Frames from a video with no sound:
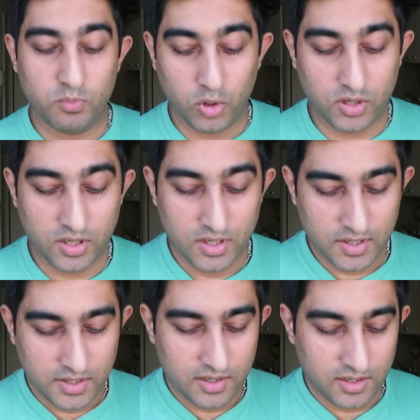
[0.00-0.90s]
book
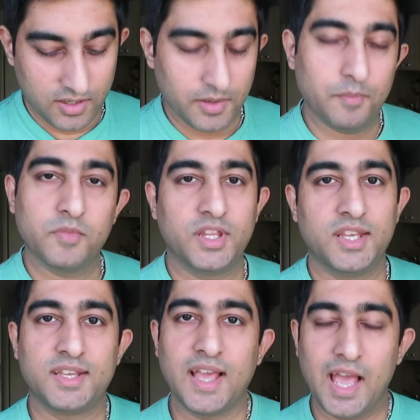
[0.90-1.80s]

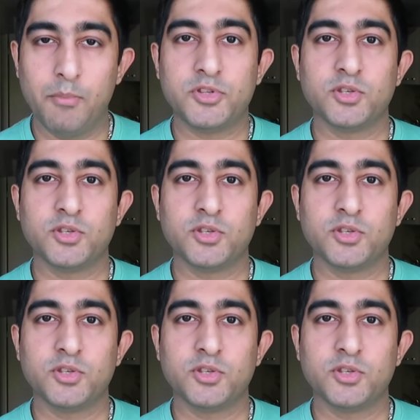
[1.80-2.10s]
the cab.